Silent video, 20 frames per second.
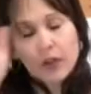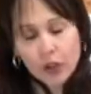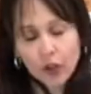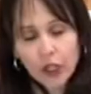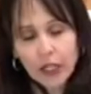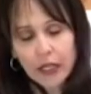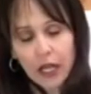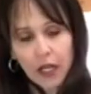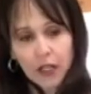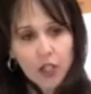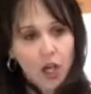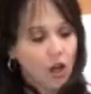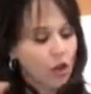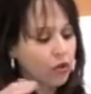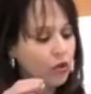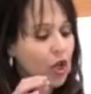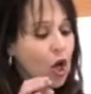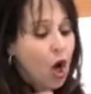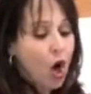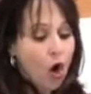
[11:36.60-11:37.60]

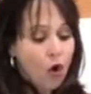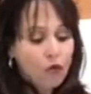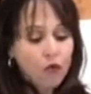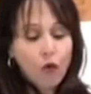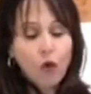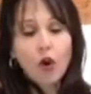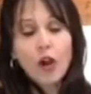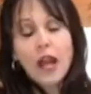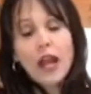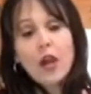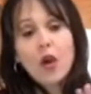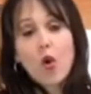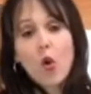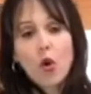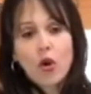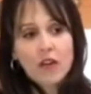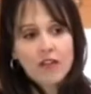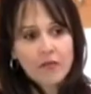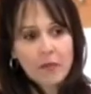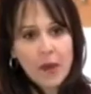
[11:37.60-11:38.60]
$39 for a
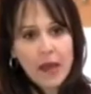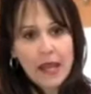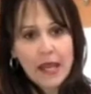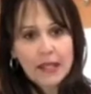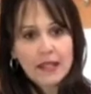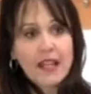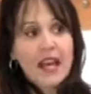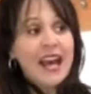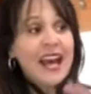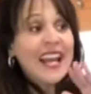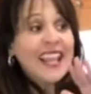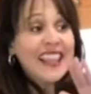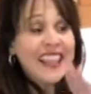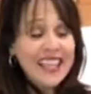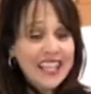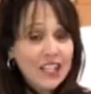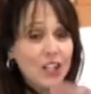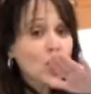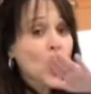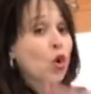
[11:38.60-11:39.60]
quart of paint.
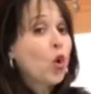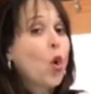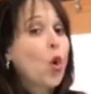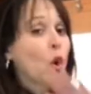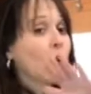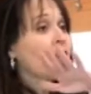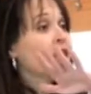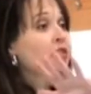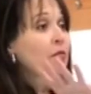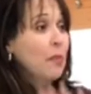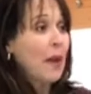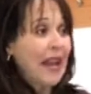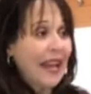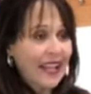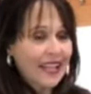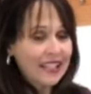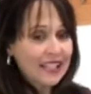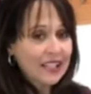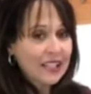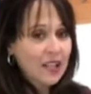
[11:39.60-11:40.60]
This quart of
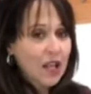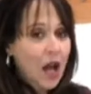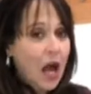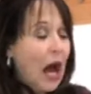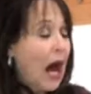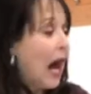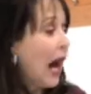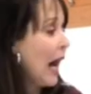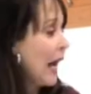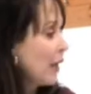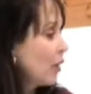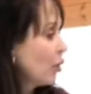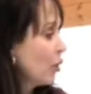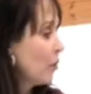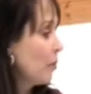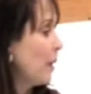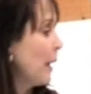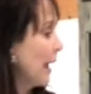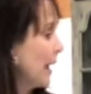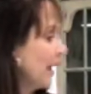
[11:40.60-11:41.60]
paint, I
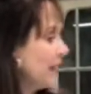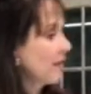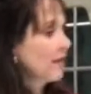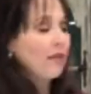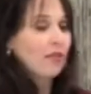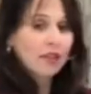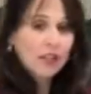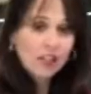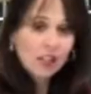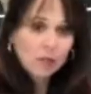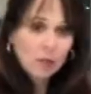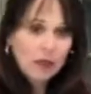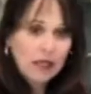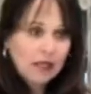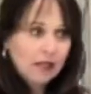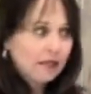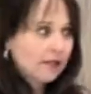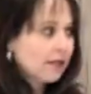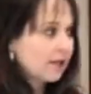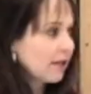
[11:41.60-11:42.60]
could paint this
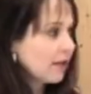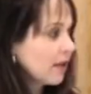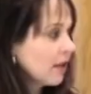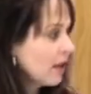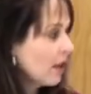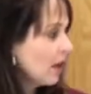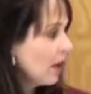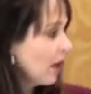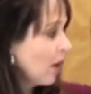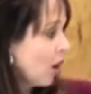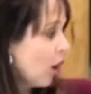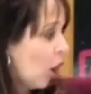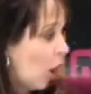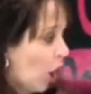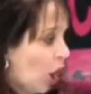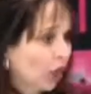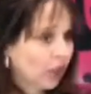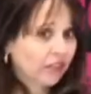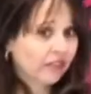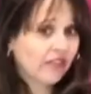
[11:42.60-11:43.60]
piece,
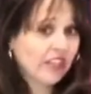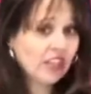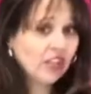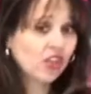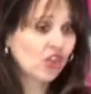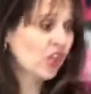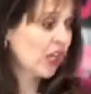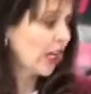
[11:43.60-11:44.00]
all of these